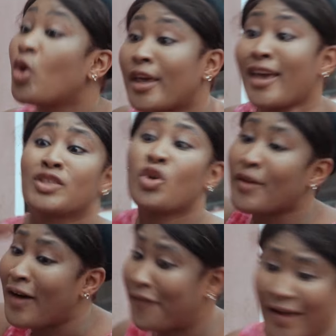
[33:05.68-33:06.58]
this. It's
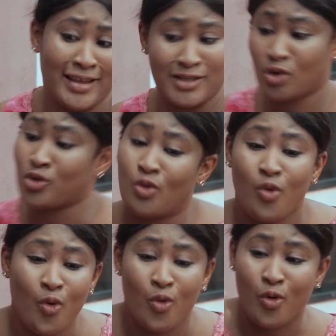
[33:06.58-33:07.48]
okay, Vafet. Just
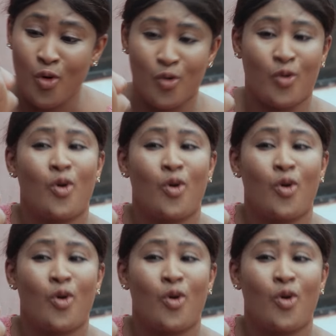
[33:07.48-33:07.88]
go, go,